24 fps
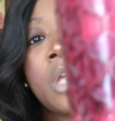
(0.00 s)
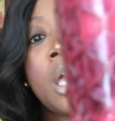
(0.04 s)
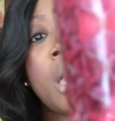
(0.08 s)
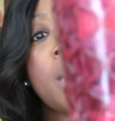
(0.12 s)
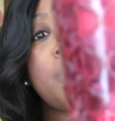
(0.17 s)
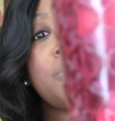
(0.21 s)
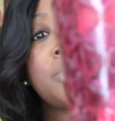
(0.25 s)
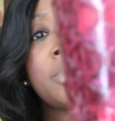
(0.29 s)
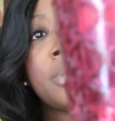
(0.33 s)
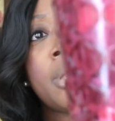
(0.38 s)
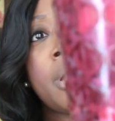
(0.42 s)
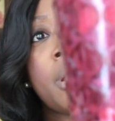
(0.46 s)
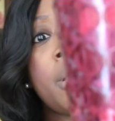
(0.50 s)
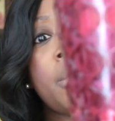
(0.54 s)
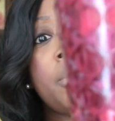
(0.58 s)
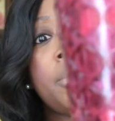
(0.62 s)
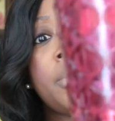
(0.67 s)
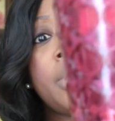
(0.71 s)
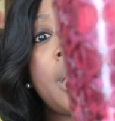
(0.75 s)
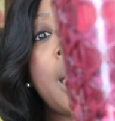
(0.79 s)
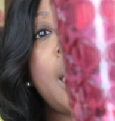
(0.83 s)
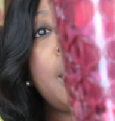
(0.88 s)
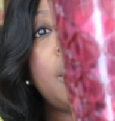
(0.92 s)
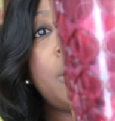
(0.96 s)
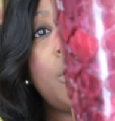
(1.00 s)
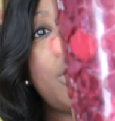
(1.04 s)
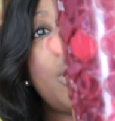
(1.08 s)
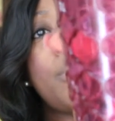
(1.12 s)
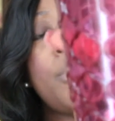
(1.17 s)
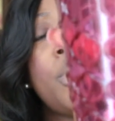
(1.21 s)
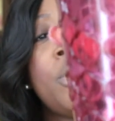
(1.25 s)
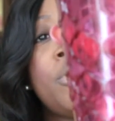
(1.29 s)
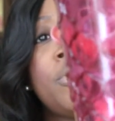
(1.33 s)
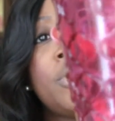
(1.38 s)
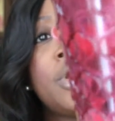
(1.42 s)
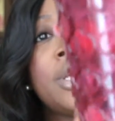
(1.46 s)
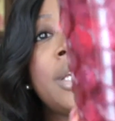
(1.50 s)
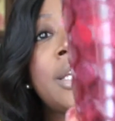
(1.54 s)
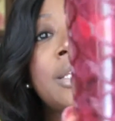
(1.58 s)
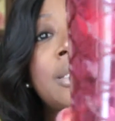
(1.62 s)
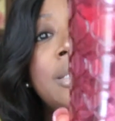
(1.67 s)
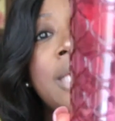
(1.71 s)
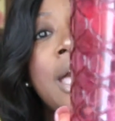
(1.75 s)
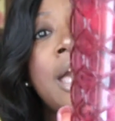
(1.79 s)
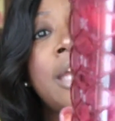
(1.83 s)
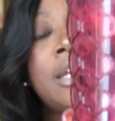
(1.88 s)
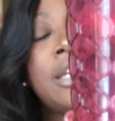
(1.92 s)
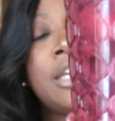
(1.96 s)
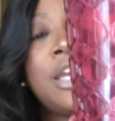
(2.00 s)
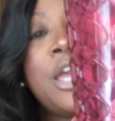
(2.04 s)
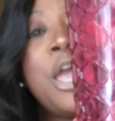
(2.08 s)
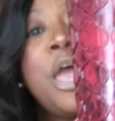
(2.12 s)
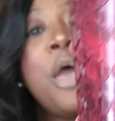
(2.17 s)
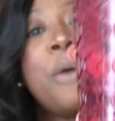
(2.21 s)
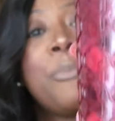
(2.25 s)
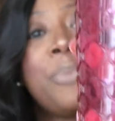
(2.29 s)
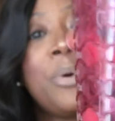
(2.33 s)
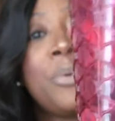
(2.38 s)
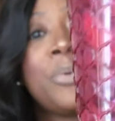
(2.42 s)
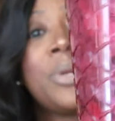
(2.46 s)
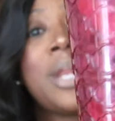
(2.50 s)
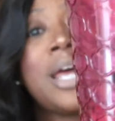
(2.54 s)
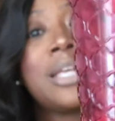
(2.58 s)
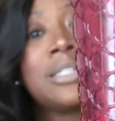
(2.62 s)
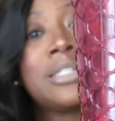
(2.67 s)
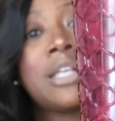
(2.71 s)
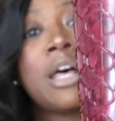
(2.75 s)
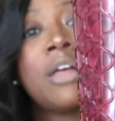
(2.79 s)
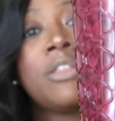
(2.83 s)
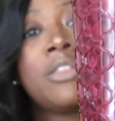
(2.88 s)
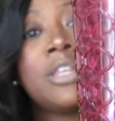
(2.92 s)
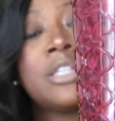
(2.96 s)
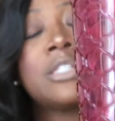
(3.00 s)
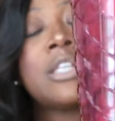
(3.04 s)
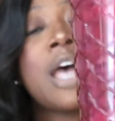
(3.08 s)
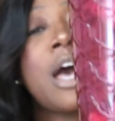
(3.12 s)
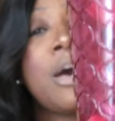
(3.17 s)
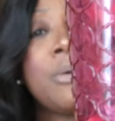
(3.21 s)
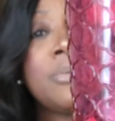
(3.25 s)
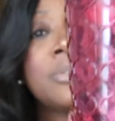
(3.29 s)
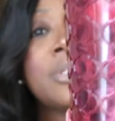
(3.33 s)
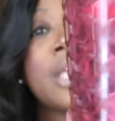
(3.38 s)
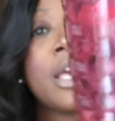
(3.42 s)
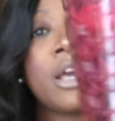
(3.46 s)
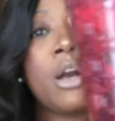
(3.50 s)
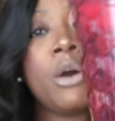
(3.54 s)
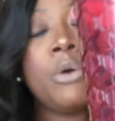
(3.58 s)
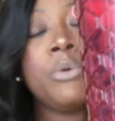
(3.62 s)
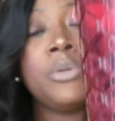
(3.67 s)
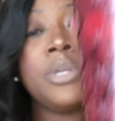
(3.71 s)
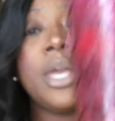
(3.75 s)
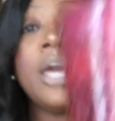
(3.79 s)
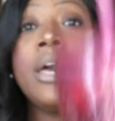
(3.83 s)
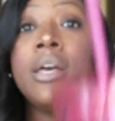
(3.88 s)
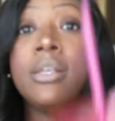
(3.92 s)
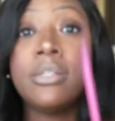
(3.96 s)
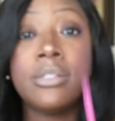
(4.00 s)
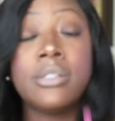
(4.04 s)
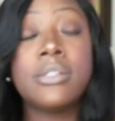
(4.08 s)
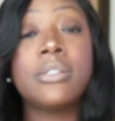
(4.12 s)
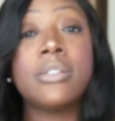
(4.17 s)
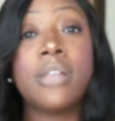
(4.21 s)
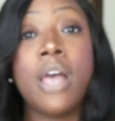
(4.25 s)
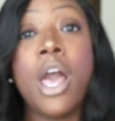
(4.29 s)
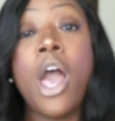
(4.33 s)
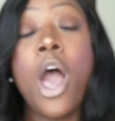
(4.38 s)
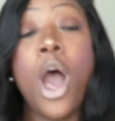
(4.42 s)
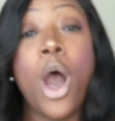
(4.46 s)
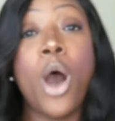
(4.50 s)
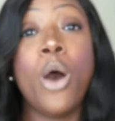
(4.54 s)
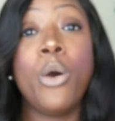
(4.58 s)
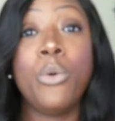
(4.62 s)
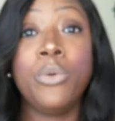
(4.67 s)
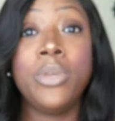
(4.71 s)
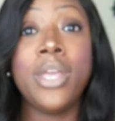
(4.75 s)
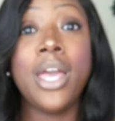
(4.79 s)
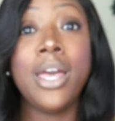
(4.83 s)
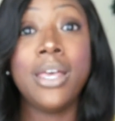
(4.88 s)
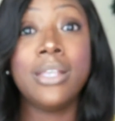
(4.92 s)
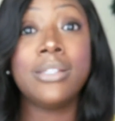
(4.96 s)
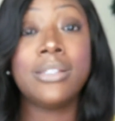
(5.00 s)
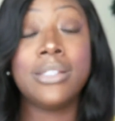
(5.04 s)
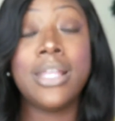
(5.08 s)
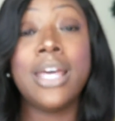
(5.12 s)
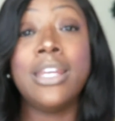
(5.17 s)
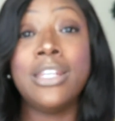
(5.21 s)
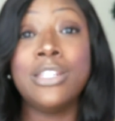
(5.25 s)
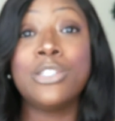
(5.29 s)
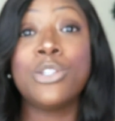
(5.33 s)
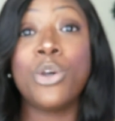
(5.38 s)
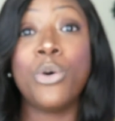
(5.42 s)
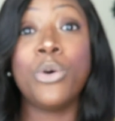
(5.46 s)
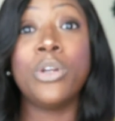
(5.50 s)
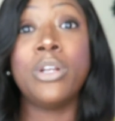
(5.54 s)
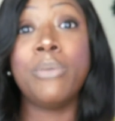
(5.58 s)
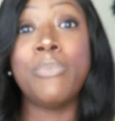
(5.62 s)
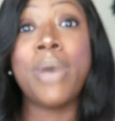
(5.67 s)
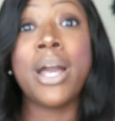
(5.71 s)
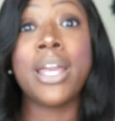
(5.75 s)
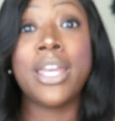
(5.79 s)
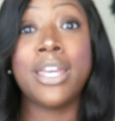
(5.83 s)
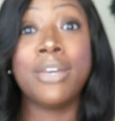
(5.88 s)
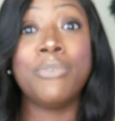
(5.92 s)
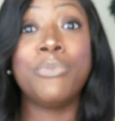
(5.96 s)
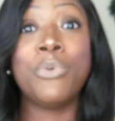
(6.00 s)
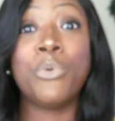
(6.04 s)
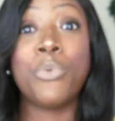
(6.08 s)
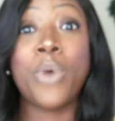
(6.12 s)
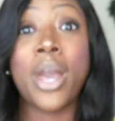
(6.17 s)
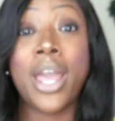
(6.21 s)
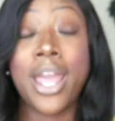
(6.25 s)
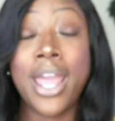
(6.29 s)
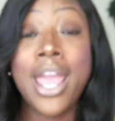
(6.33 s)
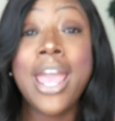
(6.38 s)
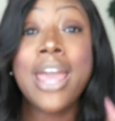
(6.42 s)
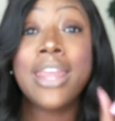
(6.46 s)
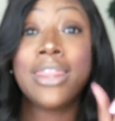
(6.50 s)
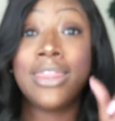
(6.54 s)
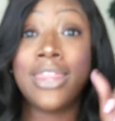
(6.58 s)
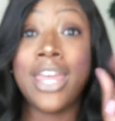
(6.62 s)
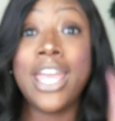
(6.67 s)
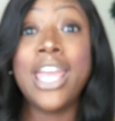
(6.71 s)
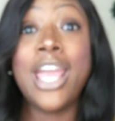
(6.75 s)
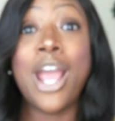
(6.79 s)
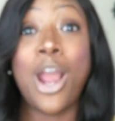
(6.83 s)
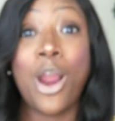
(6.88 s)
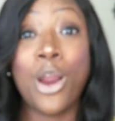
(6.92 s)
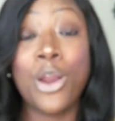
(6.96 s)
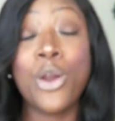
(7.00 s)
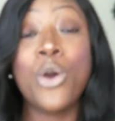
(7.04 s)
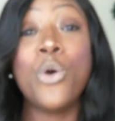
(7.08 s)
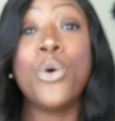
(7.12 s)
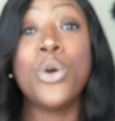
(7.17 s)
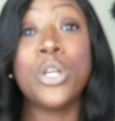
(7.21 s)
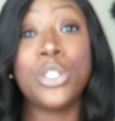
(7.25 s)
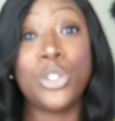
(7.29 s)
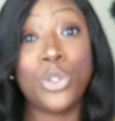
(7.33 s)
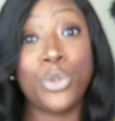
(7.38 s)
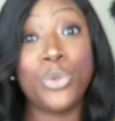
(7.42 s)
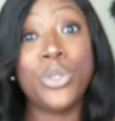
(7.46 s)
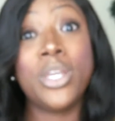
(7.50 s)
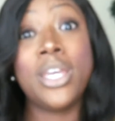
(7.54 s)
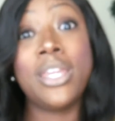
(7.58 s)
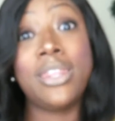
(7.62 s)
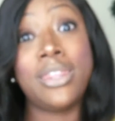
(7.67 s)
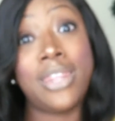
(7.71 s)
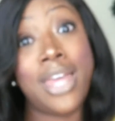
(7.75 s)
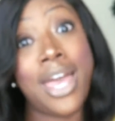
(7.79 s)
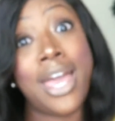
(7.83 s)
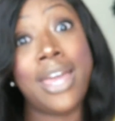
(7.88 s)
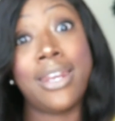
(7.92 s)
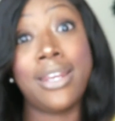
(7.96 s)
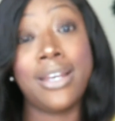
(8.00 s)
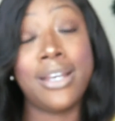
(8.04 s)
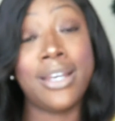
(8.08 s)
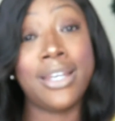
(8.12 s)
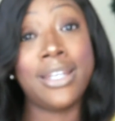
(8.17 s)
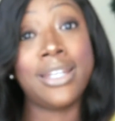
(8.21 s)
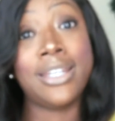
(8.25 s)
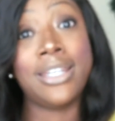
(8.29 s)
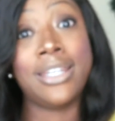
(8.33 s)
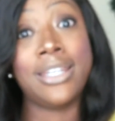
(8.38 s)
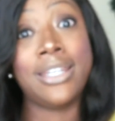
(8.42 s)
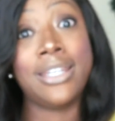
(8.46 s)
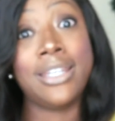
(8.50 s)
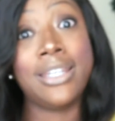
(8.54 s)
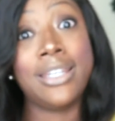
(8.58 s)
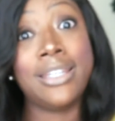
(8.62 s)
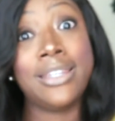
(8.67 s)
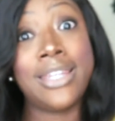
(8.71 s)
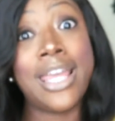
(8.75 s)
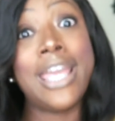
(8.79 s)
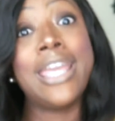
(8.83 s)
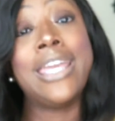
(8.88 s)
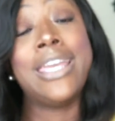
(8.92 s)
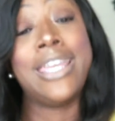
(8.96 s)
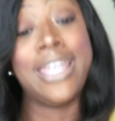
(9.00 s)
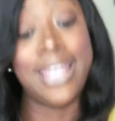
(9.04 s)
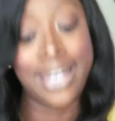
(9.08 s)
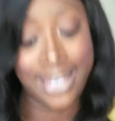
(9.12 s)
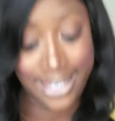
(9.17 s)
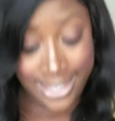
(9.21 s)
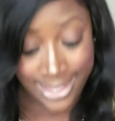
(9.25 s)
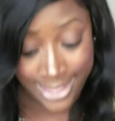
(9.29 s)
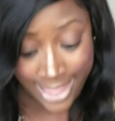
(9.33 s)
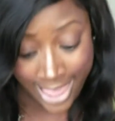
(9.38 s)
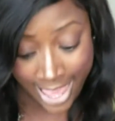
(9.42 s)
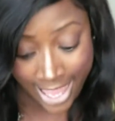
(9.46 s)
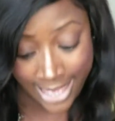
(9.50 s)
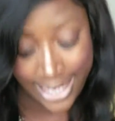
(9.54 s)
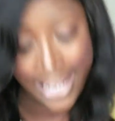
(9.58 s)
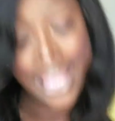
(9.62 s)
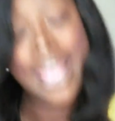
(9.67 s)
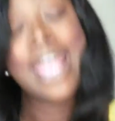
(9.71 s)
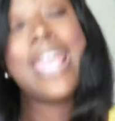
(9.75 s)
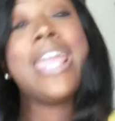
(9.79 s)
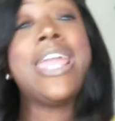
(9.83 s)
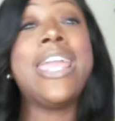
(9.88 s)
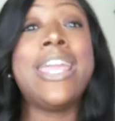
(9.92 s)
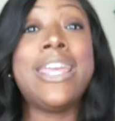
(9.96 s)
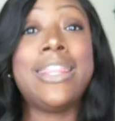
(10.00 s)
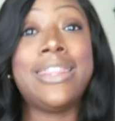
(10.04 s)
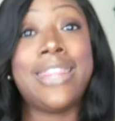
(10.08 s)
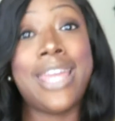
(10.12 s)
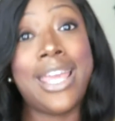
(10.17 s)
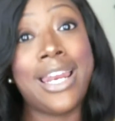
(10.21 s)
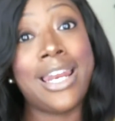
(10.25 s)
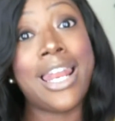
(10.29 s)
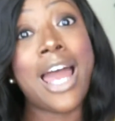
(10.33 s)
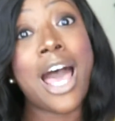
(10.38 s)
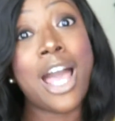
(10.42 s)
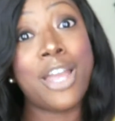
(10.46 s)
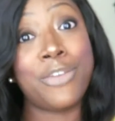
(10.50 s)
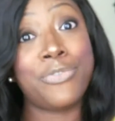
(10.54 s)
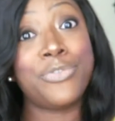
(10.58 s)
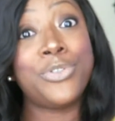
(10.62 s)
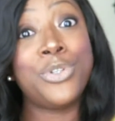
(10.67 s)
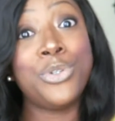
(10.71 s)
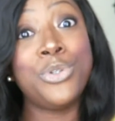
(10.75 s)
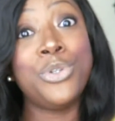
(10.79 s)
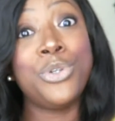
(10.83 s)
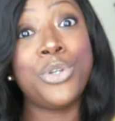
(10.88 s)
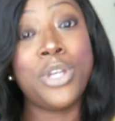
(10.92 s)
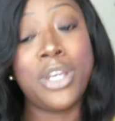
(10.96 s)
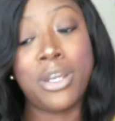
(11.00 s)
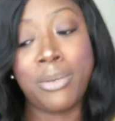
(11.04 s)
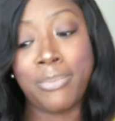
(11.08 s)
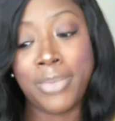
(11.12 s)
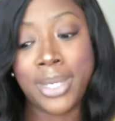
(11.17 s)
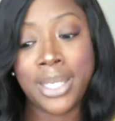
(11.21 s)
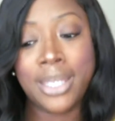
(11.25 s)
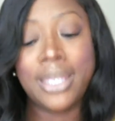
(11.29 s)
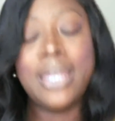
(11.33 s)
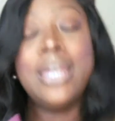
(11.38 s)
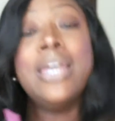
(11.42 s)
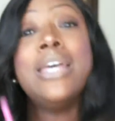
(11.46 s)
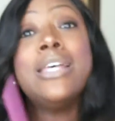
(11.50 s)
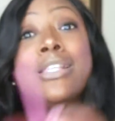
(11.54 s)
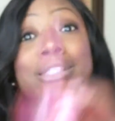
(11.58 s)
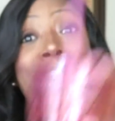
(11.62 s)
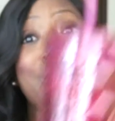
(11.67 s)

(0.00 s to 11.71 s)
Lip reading: I'm sorry, I know I'm overly excited, but when I saw this, I was like, oh yes, that is going to my giveaway. They are going to get that, honey. They getting that in their life. Do you hear me?